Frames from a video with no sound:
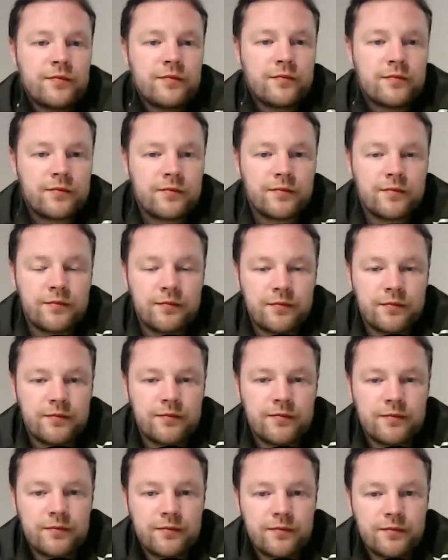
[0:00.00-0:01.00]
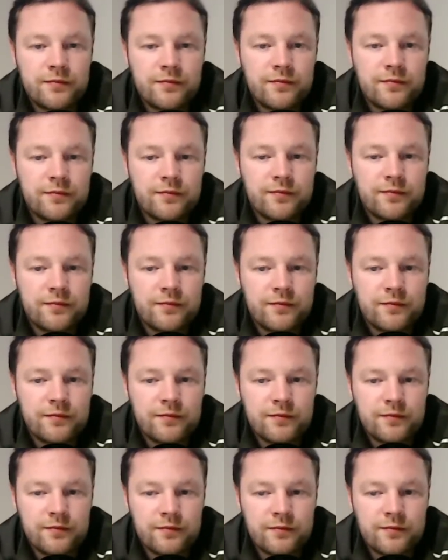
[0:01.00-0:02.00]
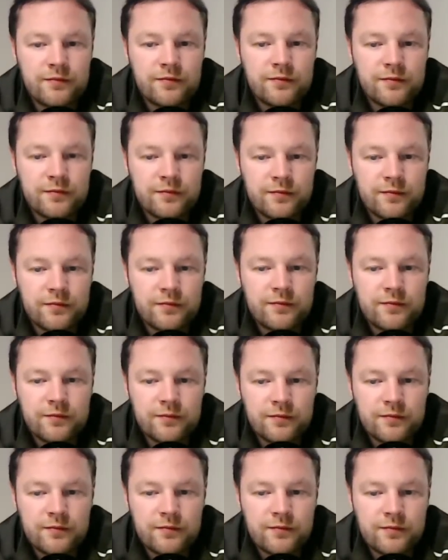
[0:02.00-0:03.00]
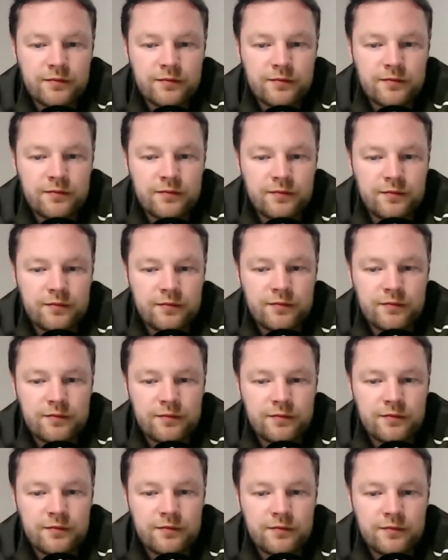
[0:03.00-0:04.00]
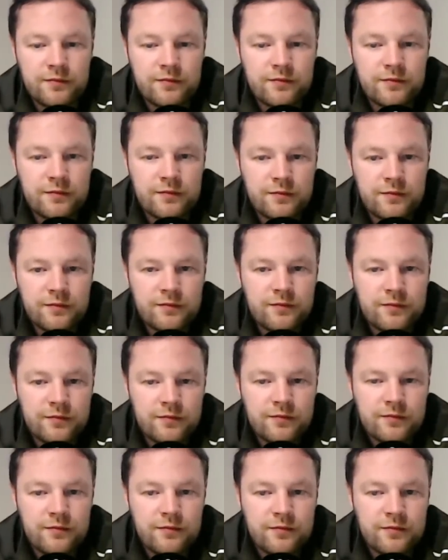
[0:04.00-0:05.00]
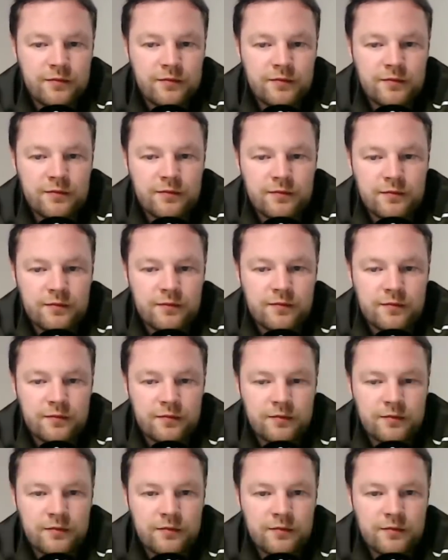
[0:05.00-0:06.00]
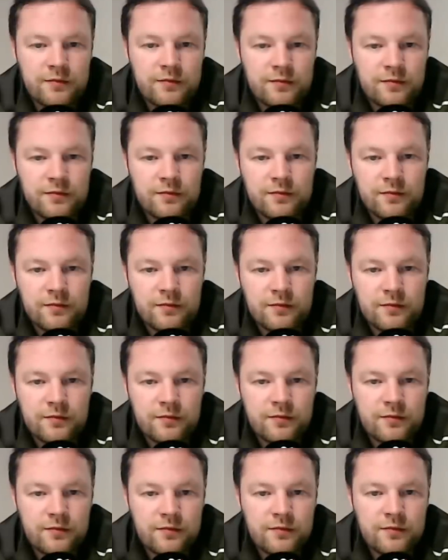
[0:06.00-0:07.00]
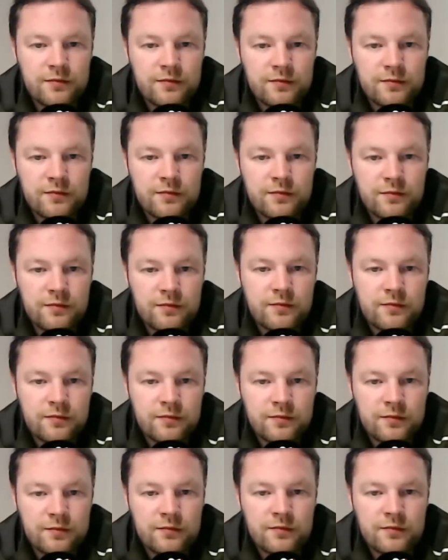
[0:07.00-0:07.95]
(silent)